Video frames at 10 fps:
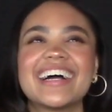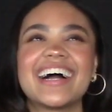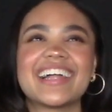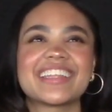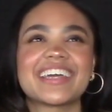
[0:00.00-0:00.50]

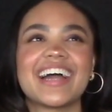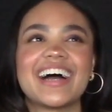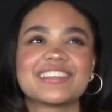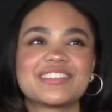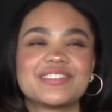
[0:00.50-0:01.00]
I think it
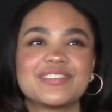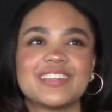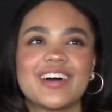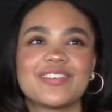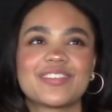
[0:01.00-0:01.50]
has to do a
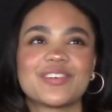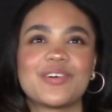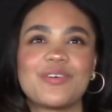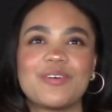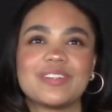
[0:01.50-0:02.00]
lot with the
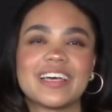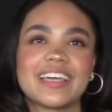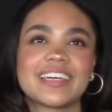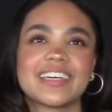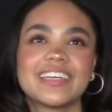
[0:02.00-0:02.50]
whole,
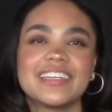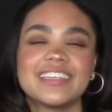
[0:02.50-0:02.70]
like,